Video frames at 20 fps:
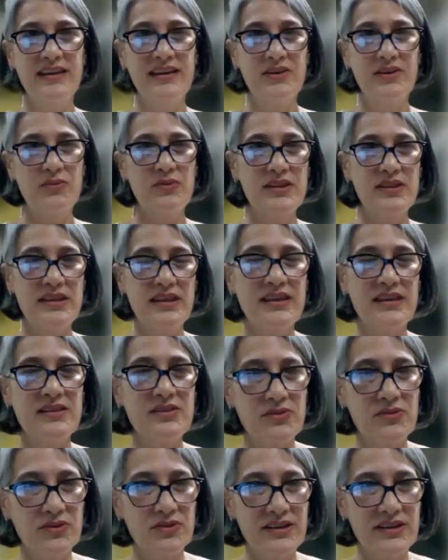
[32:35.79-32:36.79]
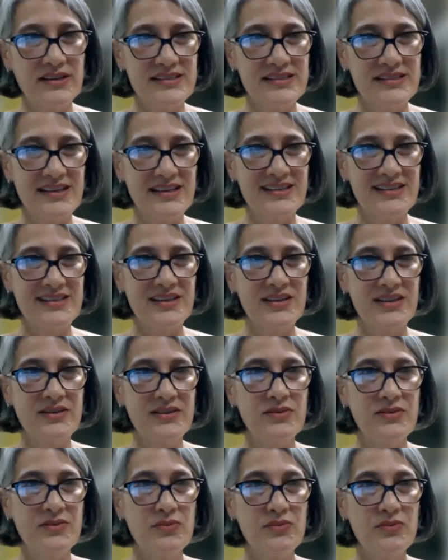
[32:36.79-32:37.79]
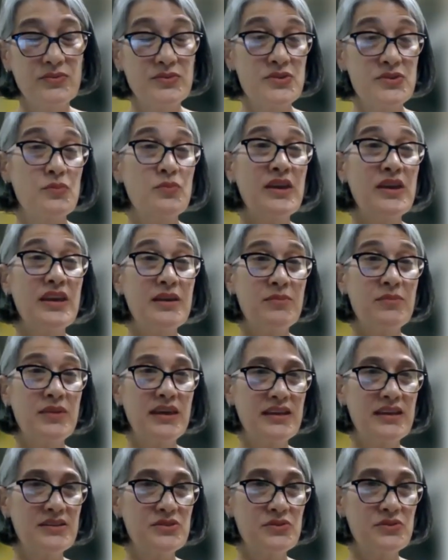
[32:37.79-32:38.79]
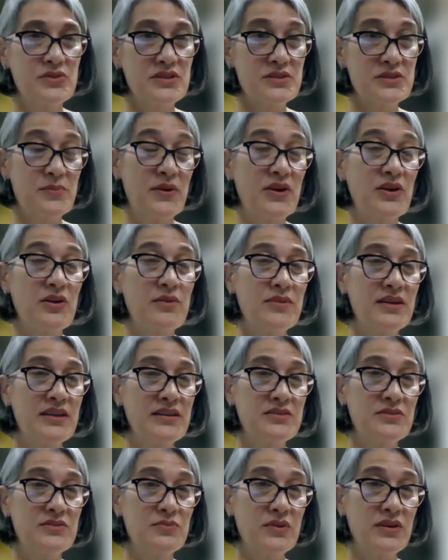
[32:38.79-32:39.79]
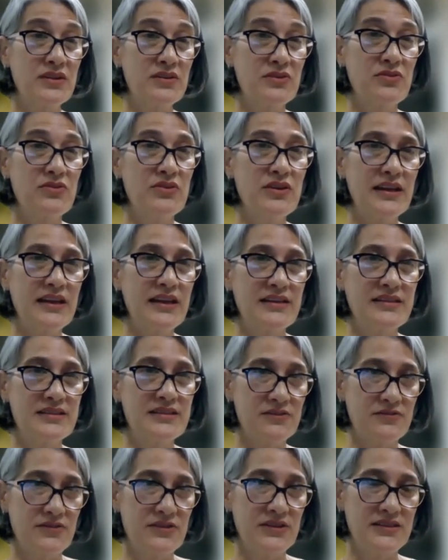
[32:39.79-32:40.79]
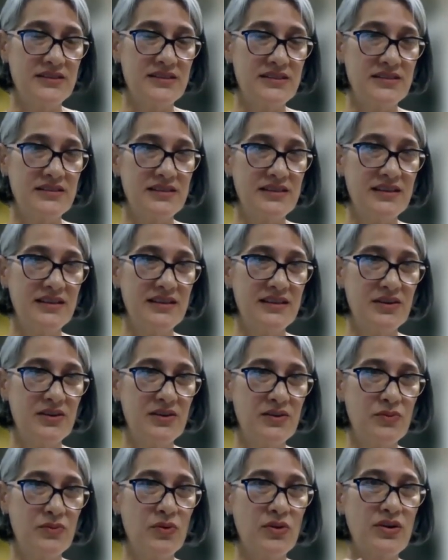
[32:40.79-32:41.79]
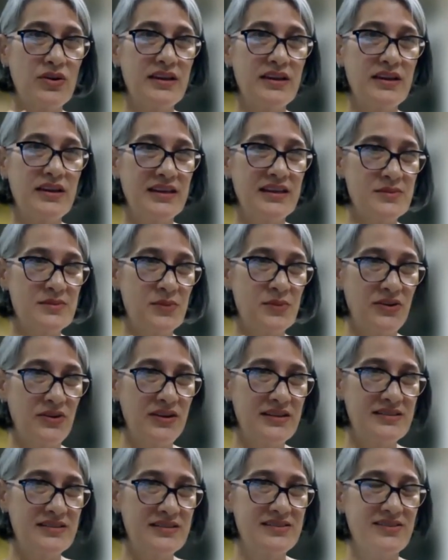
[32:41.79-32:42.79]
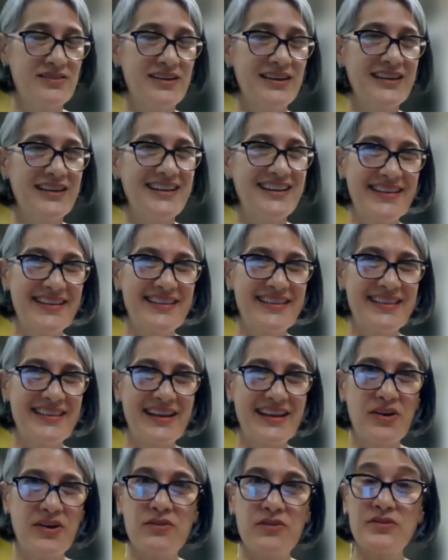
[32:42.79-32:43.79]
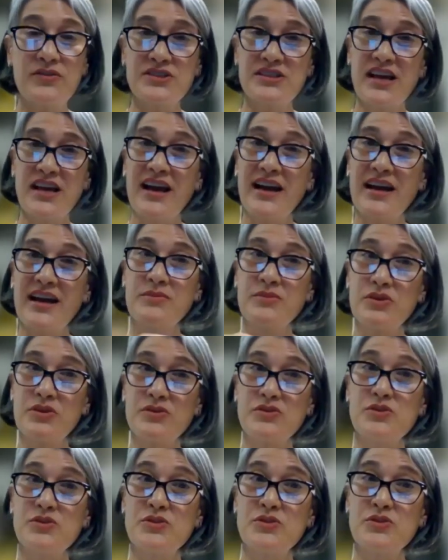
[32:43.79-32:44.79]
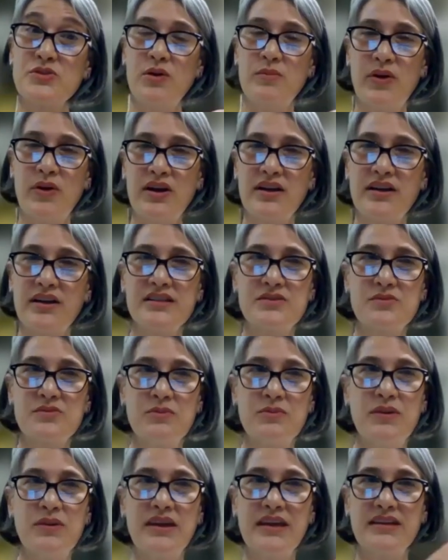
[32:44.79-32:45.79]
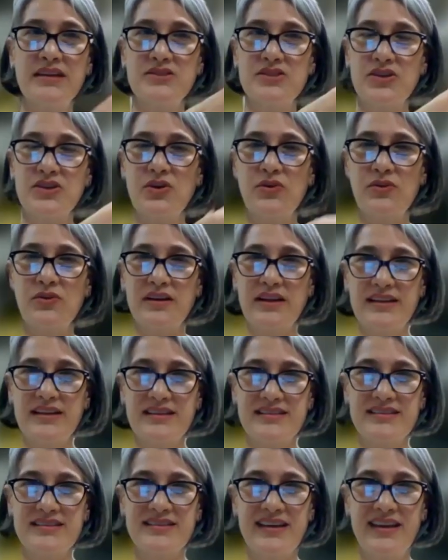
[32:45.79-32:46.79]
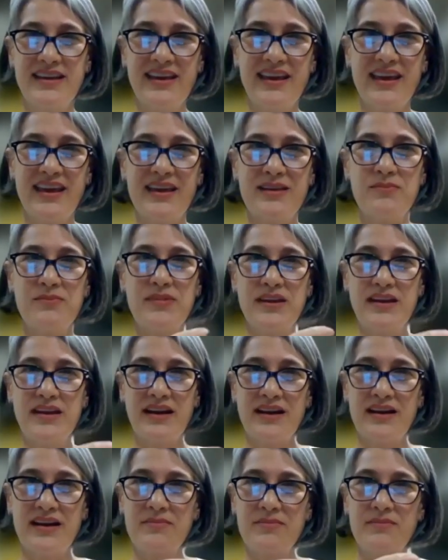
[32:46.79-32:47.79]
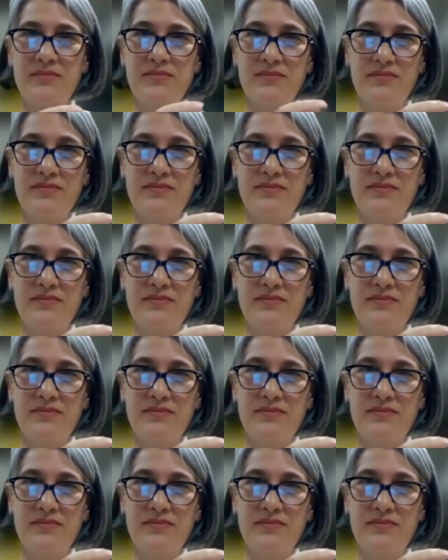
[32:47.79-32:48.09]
within the organization so we can begin to experiment with creating a different work experience, right? That over time, those small pockets would begin to coalesce and become